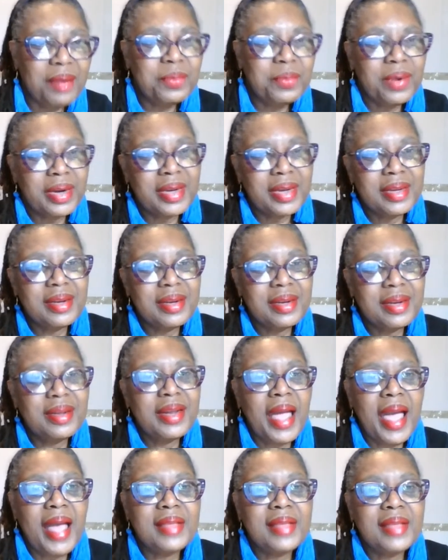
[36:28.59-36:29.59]
Working on a
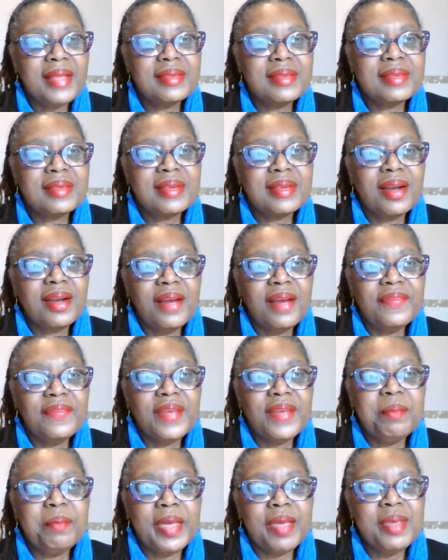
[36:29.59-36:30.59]
hat, scarf, and
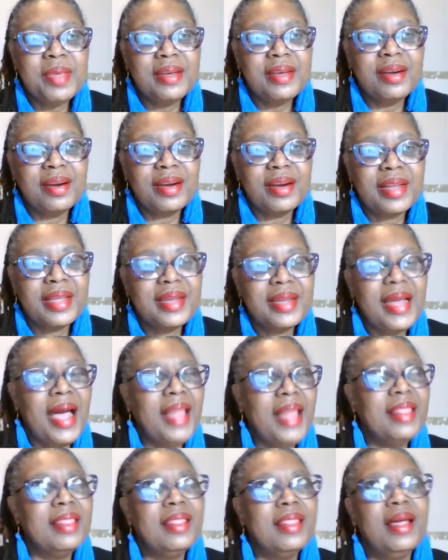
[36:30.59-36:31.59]
baby cardigan. I
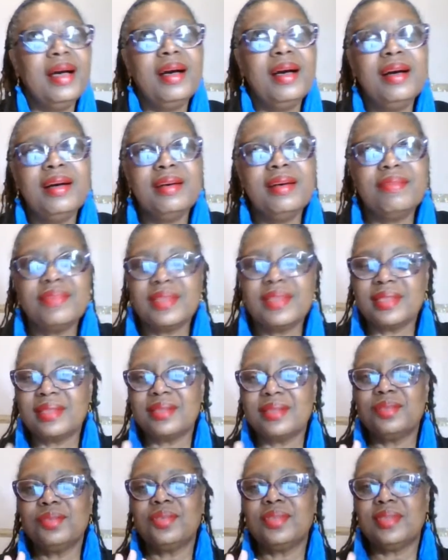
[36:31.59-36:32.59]
love
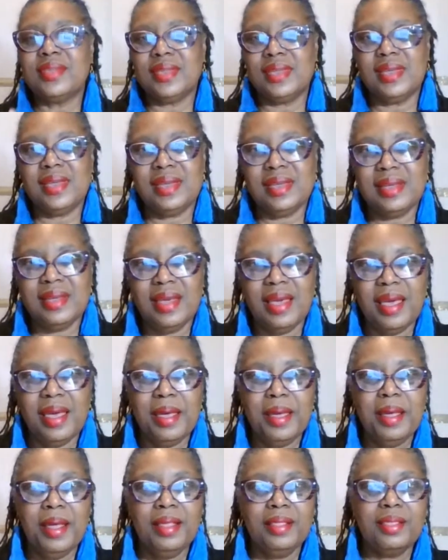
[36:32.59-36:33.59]
to see
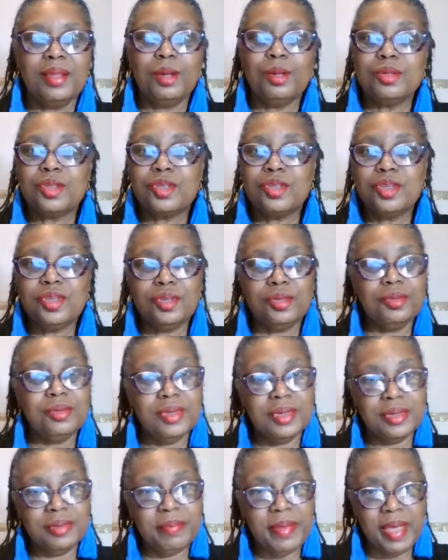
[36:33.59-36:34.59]
those cute
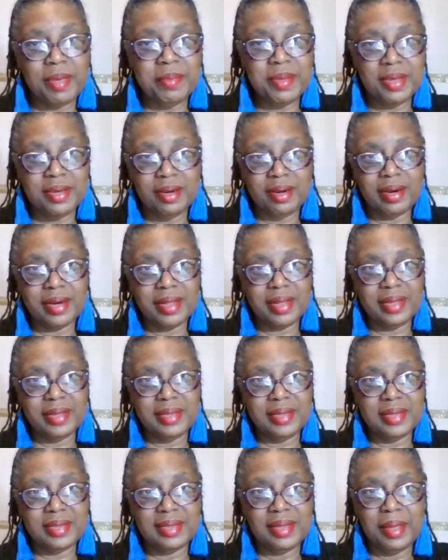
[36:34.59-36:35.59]
little baby
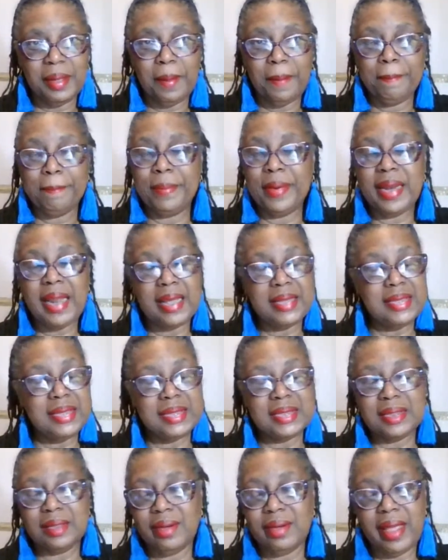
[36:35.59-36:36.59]
cardigans, but I just
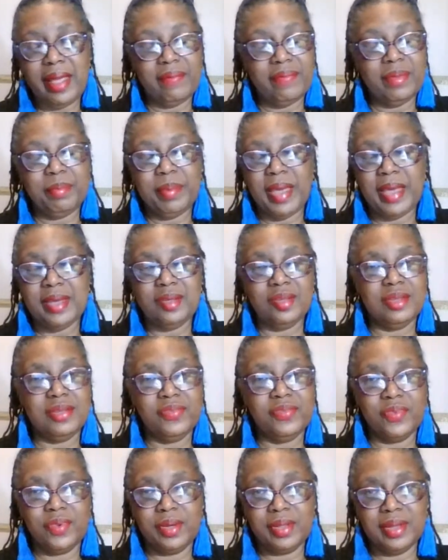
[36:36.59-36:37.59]
don't have the patience
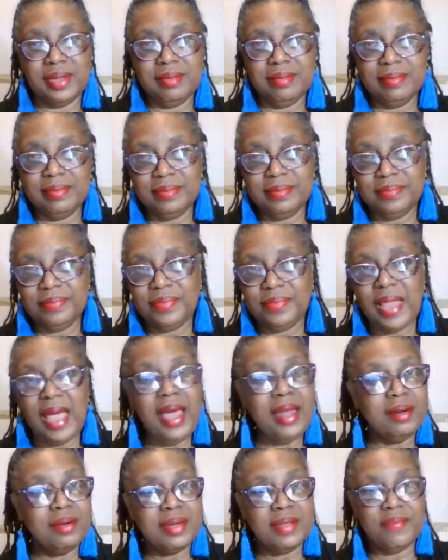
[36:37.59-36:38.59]
for them. I
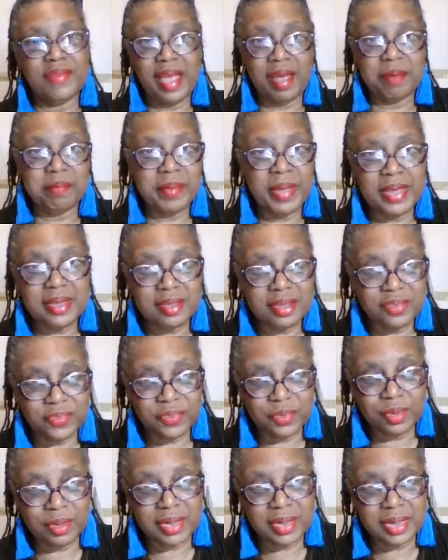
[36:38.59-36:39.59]
don't even have patience
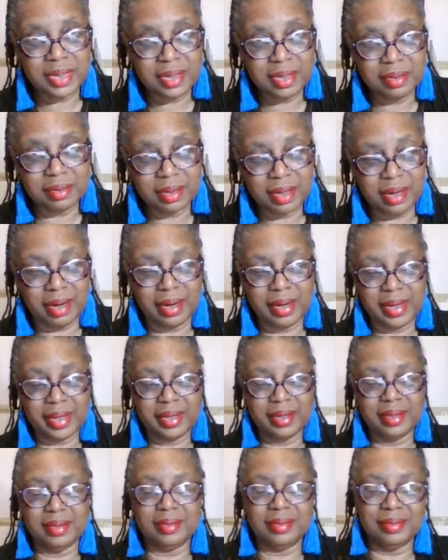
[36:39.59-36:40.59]
for an adult cardigan.